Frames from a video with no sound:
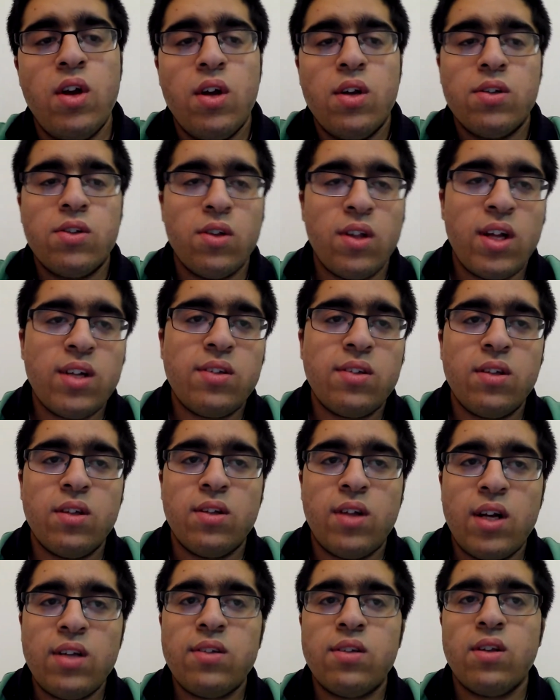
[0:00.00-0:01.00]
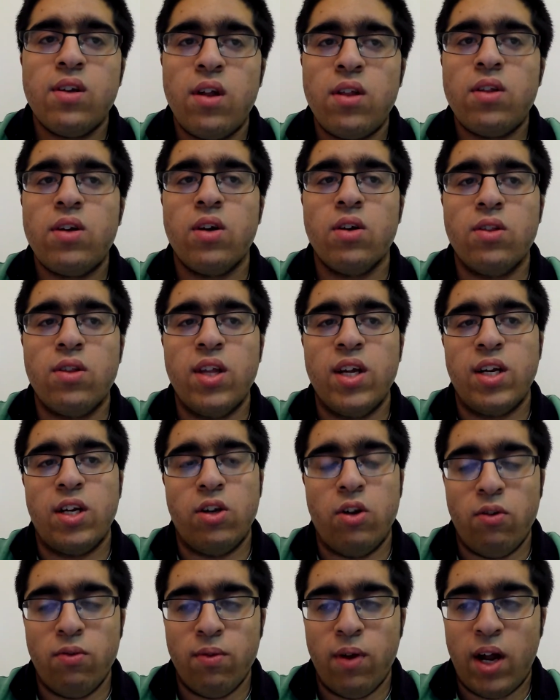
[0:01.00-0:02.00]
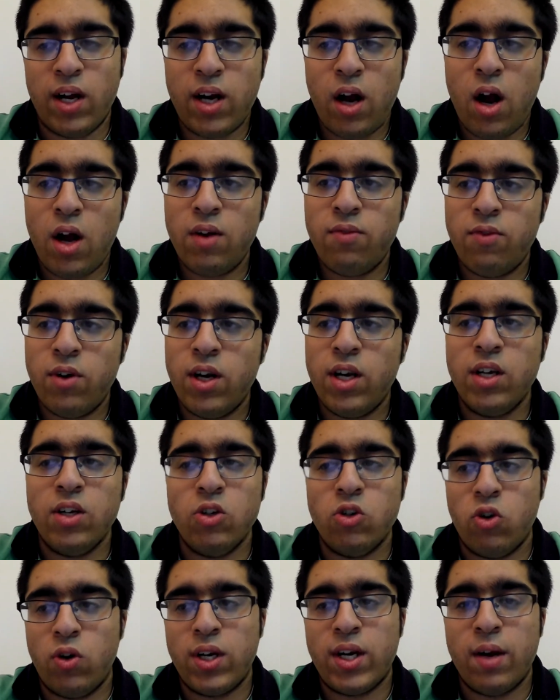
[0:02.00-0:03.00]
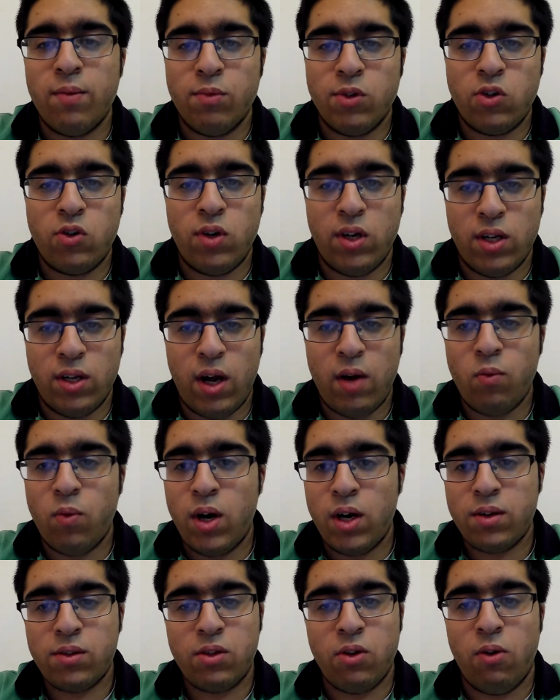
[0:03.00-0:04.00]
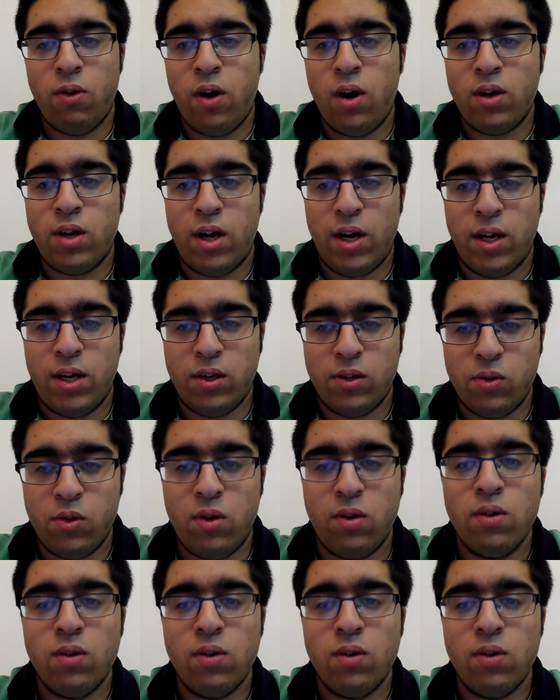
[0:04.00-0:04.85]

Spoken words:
So that's another good thing, like, I really enjoy chemistry, and I work so hard at it as well.